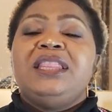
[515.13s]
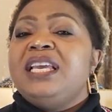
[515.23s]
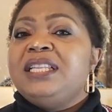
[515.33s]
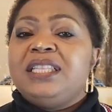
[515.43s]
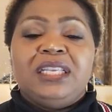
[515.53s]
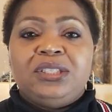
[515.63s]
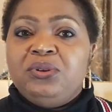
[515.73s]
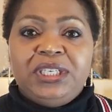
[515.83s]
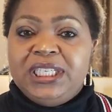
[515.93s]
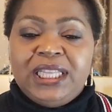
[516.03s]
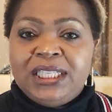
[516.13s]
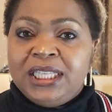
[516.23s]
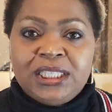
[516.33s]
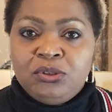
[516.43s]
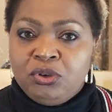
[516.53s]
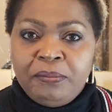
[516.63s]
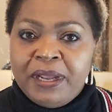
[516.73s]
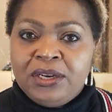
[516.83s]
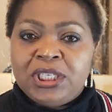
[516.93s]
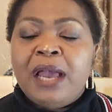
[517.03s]
then that's not it, then that's not a
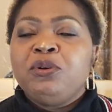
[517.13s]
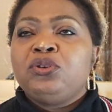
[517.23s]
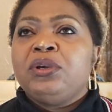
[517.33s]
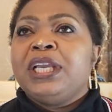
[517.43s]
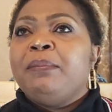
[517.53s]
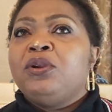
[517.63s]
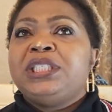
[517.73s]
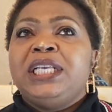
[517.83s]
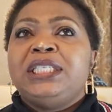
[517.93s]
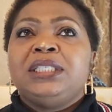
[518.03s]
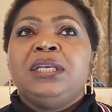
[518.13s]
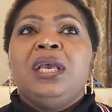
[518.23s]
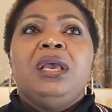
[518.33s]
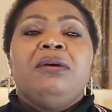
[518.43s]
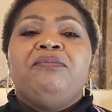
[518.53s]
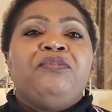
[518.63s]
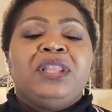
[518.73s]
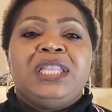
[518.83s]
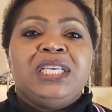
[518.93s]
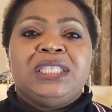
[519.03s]
marriage. I'm not talking about changing for
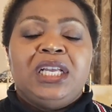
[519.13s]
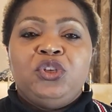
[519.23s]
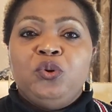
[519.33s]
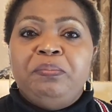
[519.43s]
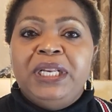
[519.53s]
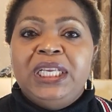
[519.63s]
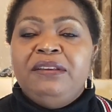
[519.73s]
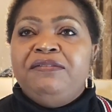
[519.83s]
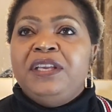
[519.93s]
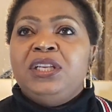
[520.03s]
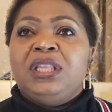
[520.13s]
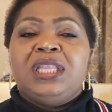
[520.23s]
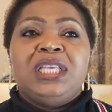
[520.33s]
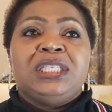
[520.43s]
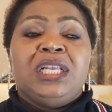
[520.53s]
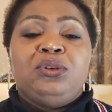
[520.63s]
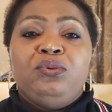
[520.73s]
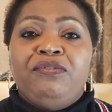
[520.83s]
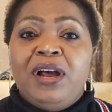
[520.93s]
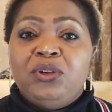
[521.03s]
the things that you believe in, the things that
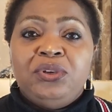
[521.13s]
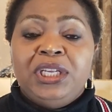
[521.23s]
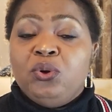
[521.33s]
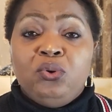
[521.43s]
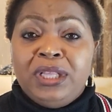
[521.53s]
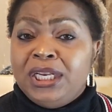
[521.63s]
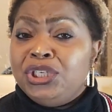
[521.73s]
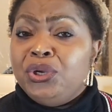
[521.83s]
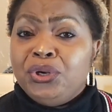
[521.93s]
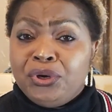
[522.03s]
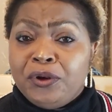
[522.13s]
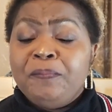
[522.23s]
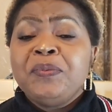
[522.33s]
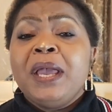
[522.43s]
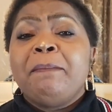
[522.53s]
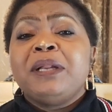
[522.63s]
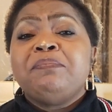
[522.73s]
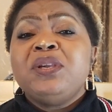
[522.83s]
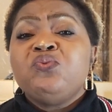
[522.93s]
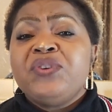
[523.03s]
you value and all that. No, no, no, no.
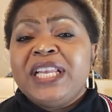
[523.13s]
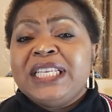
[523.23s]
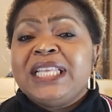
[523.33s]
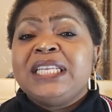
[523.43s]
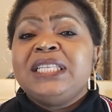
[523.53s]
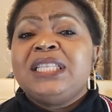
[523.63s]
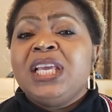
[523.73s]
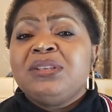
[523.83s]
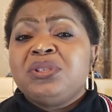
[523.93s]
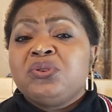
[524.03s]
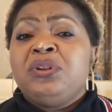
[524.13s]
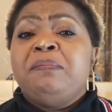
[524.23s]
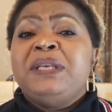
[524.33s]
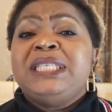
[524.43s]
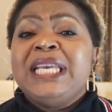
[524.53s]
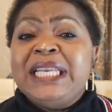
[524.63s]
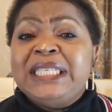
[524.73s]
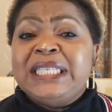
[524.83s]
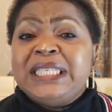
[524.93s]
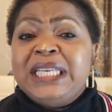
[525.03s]
But be ready that there's going to be
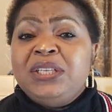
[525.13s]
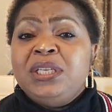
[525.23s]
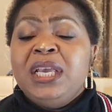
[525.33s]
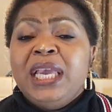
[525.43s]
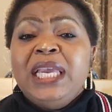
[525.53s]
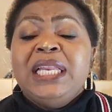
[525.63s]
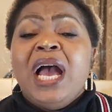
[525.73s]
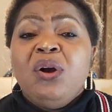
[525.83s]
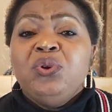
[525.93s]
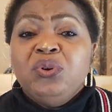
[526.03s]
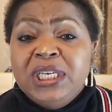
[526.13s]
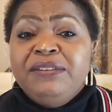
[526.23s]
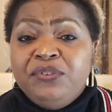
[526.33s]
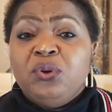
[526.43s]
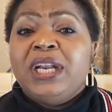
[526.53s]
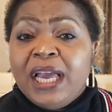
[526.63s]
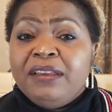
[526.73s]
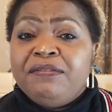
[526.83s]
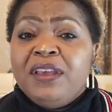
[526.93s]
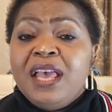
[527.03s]
changes in, in how you live your
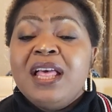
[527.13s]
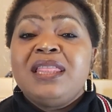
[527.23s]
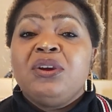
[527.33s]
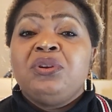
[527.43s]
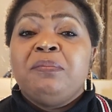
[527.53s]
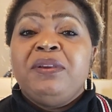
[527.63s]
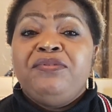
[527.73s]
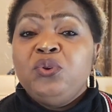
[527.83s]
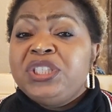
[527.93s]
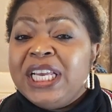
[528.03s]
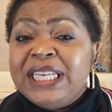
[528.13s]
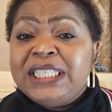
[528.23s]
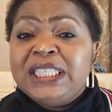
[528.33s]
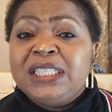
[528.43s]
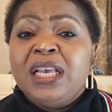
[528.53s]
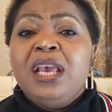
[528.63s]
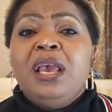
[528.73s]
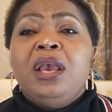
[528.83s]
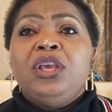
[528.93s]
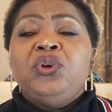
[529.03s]
life. There are going to be few changes
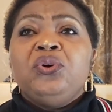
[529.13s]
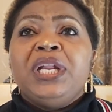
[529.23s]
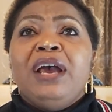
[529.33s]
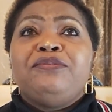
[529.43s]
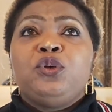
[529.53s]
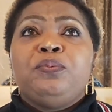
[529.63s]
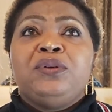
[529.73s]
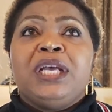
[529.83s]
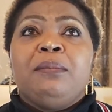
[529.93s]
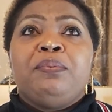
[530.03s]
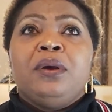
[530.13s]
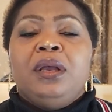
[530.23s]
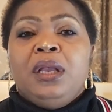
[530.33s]
you're going to have to put up